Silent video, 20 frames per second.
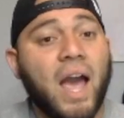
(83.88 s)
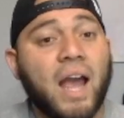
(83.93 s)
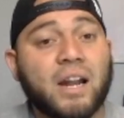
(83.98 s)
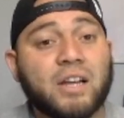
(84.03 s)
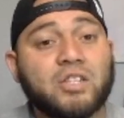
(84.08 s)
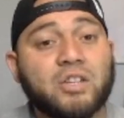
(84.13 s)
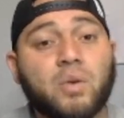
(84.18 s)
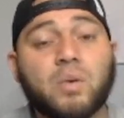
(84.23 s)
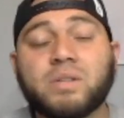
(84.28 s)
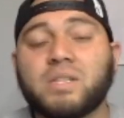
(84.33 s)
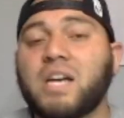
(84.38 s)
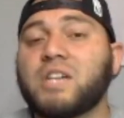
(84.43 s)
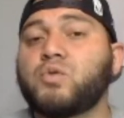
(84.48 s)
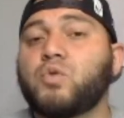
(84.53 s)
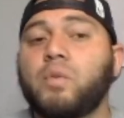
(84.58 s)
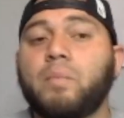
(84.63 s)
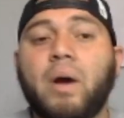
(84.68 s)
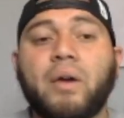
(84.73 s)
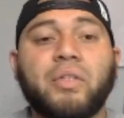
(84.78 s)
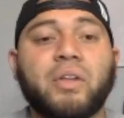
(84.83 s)
And as always, as
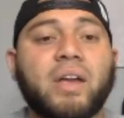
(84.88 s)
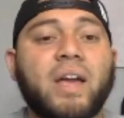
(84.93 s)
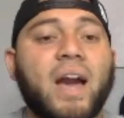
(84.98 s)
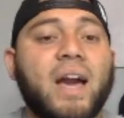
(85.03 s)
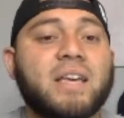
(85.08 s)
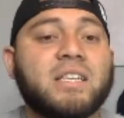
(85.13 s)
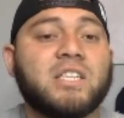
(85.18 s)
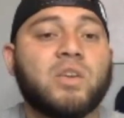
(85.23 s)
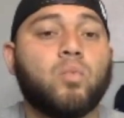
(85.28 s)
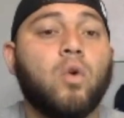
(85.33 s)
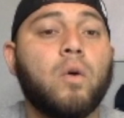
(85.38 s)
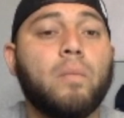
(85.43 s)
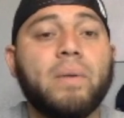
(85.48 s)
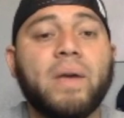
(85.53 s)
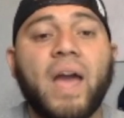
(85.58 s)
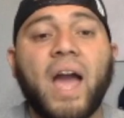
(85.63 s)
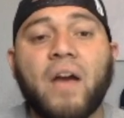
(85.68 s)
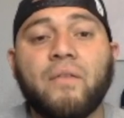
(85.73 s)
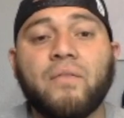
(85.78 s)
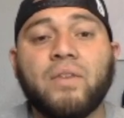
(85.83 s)
a reminder, guys, they will
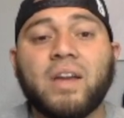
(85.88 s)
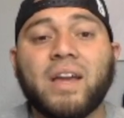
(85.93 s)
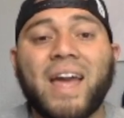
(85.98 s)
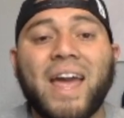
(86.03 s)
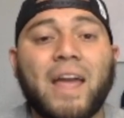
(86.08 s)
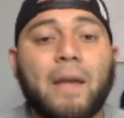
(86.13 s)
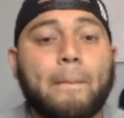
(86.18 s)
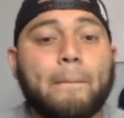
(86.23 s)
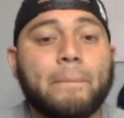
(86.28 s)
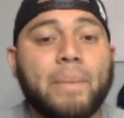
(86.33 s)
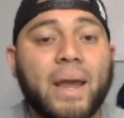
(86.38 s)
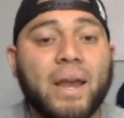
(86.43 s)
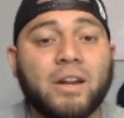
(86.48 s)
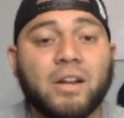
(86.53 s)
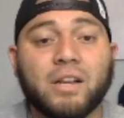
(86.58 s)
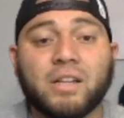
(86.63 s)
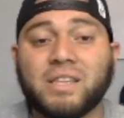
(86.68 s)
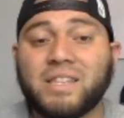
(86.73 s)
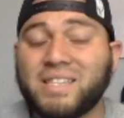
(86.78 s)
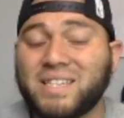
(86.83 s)
be having a
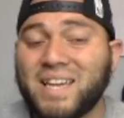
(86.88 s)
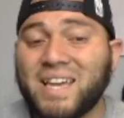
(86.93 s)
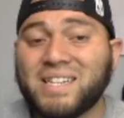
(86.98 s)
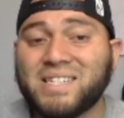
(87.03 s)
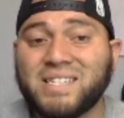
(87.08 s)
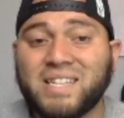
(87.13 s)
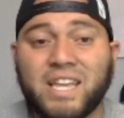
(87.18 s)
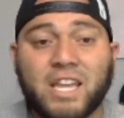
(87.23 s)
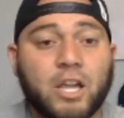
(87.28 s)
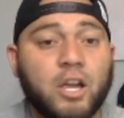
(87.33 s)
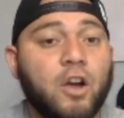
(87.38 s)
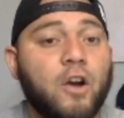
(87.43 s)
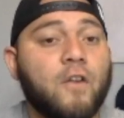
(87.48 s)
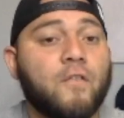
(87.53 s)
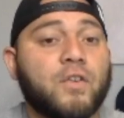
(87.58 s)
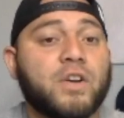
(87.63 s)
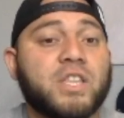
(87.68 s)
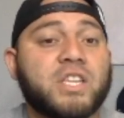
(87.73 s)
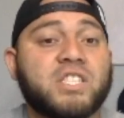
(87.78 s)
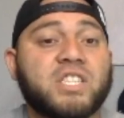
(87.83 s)
beta testing
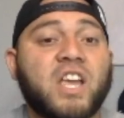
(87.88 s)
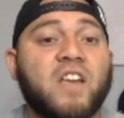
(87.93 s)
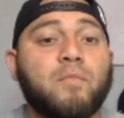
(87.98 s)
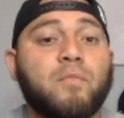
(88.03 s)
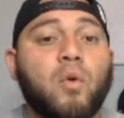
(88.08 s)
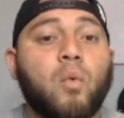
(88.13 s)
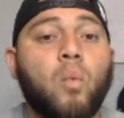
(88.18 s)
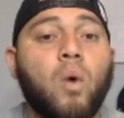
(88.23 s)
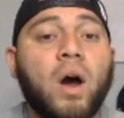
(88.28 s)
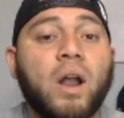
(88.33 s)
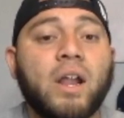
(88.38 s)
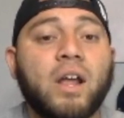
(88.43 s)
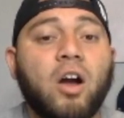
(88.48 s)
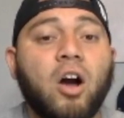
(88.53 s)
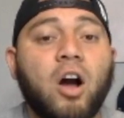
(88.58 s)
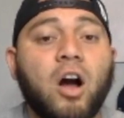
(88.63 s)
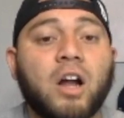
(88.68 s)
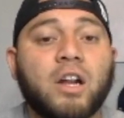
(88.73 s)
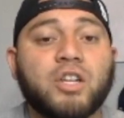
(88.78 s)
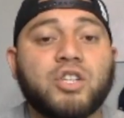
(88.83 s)
for the SafeMoon wallet
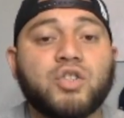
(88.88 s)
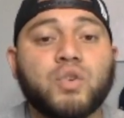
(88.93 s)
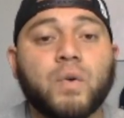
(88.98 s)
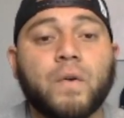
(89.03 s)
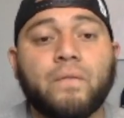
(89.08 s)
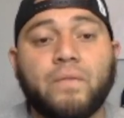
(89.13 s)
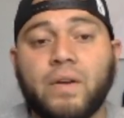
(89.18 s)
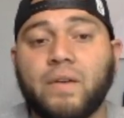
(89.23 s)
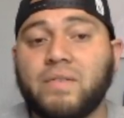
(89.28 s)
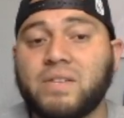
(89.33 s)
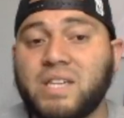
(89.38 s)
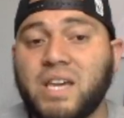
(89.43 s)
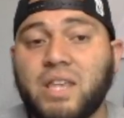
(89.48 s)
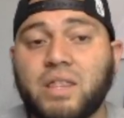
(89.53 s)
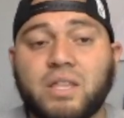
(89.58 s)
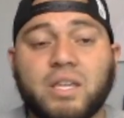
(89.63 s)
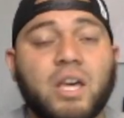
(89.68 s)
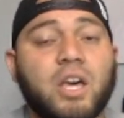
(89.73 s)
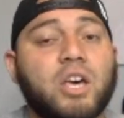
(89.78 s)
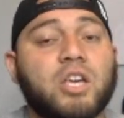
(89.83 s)
on June 15th.